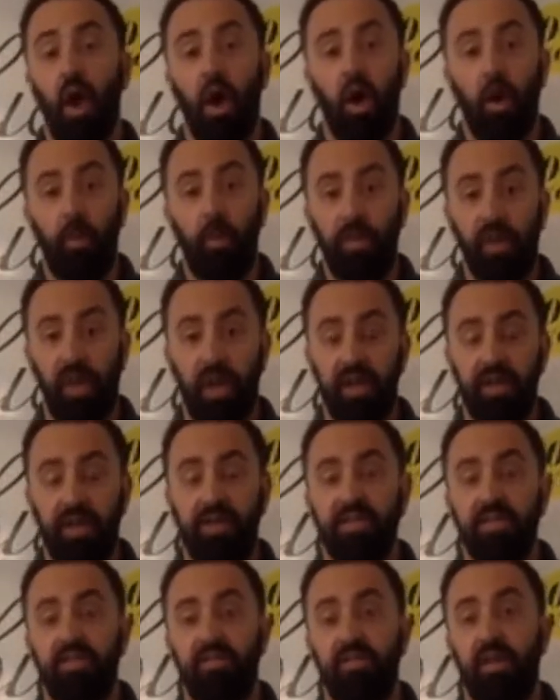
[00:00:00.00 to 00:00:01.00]
Our
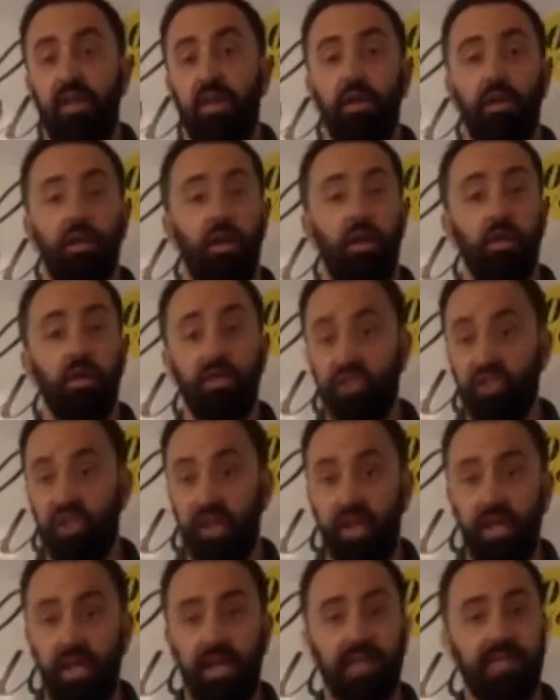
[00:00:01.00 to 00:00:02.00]
product is very low
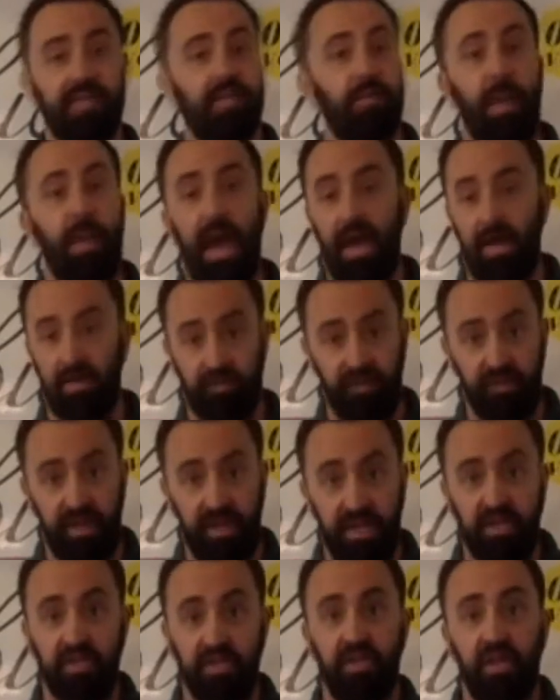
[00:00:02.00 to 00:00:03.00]
sheen. It's a matte
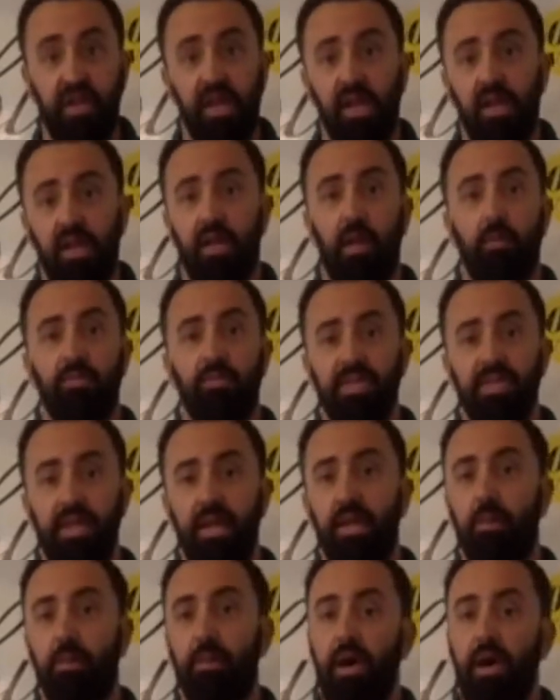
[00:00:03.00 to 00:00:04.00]
finish, comes
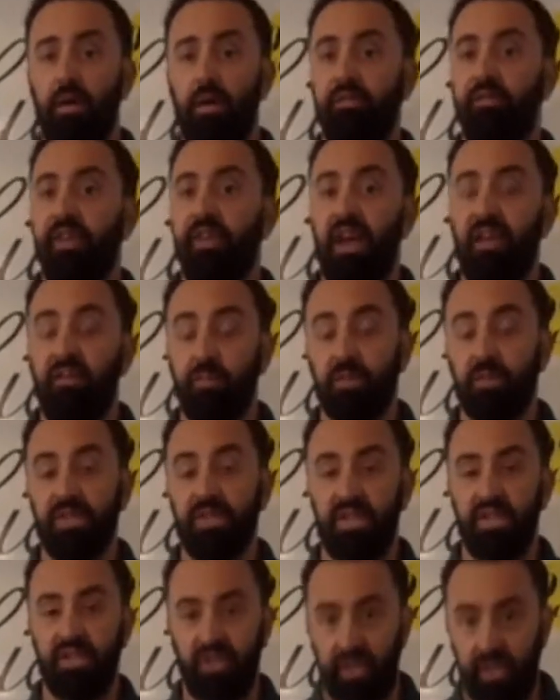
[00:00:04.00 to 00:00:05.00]
in at about a
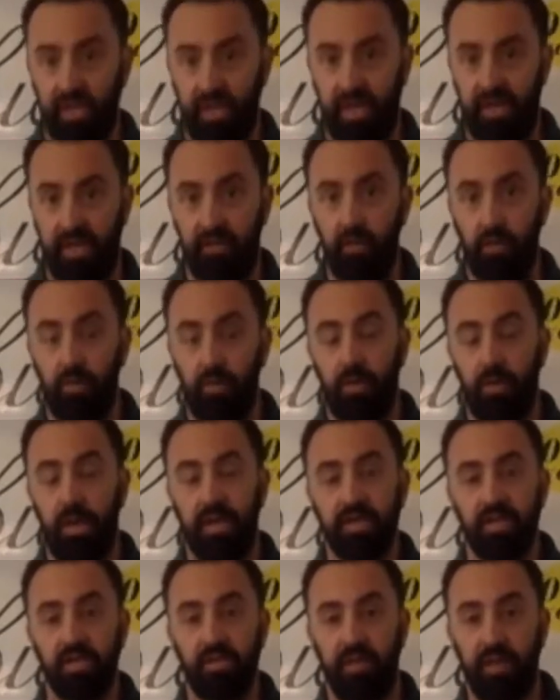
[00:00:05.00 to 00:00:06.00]
5% sheen level,
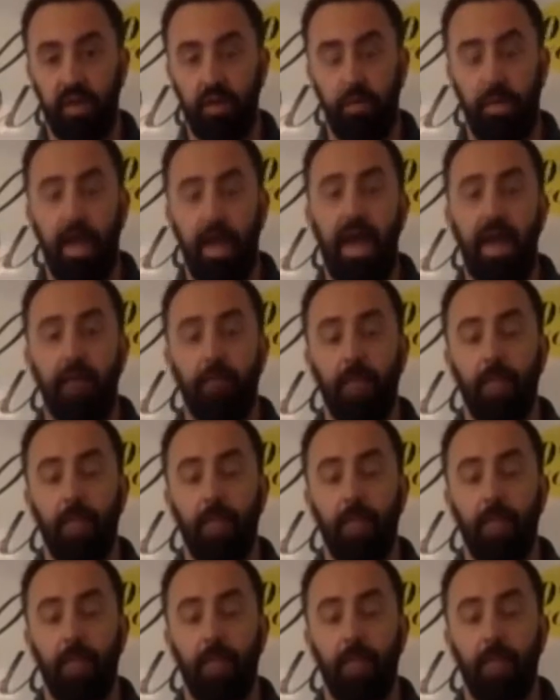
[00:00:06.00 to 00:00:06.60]
okay? So very matte.